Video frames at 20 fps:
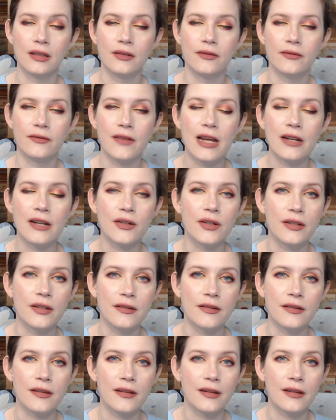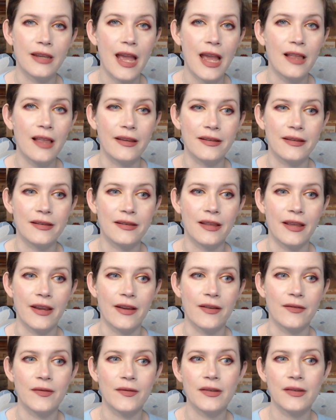fashion's galley
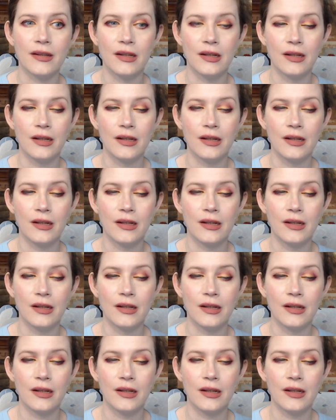slaves,